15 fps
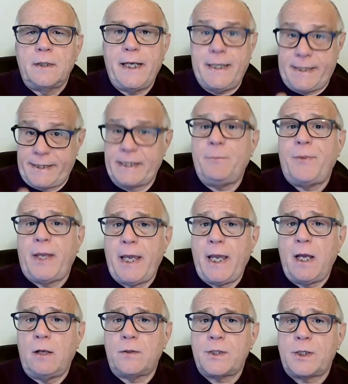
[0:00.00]
is something
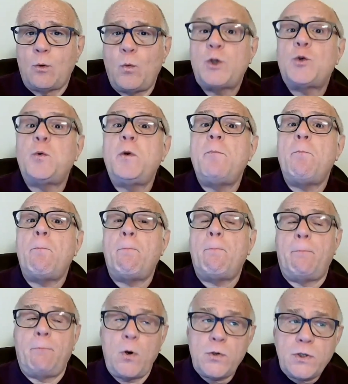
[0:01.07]
else, which we
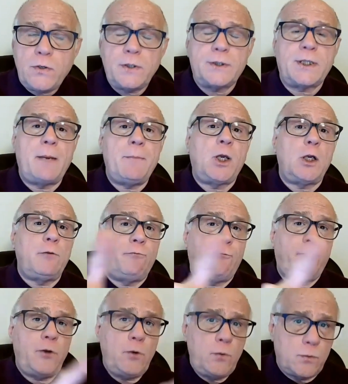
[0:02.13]
most of the time
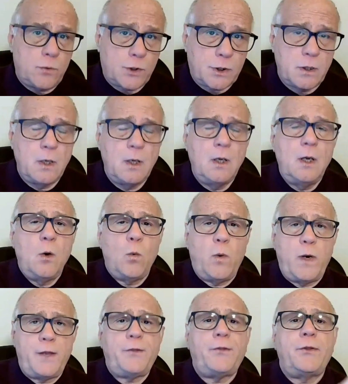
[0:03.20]
confuse
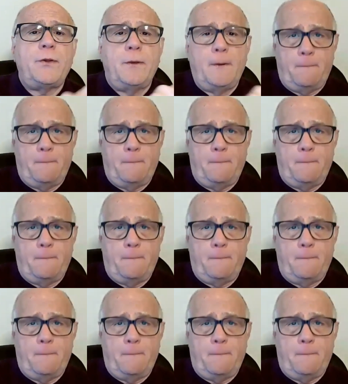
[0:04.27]
with